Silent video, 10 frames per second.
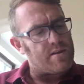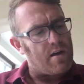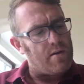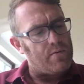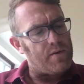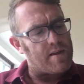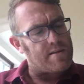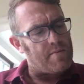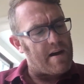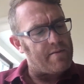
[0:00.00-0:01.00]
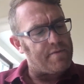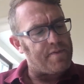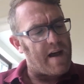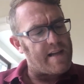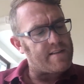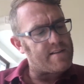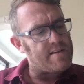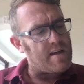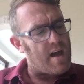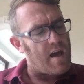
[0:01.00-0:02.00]
So things around
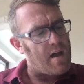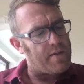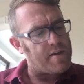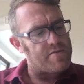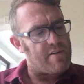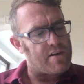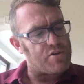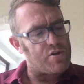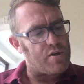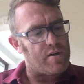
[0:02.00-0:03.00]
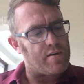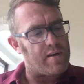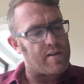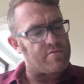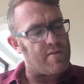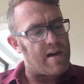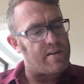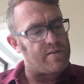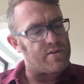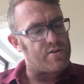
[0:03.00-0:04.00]
fats, things around sugar, things
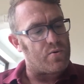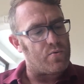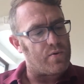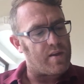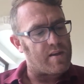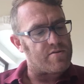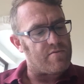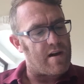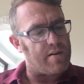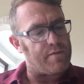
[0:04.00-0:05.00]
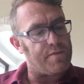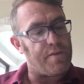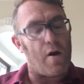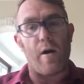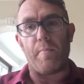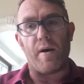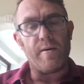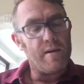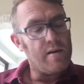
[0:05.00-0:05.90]
around salt, things around fibre.